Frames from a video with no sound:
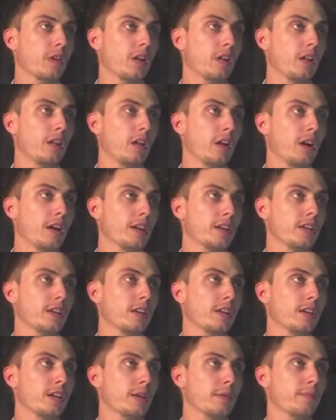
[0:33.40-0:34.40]
a line
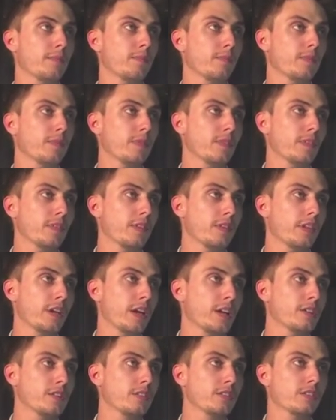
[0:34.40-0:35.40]
here
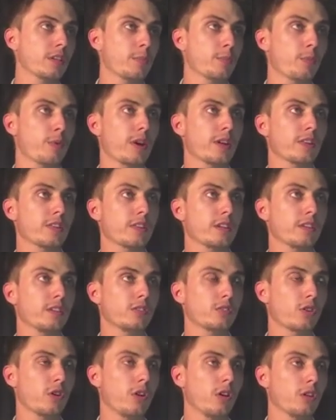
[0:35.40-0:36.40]
and to separate
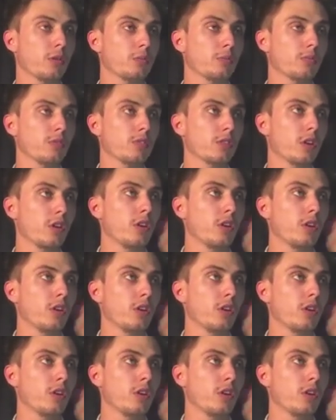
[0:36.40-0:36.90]
these columns,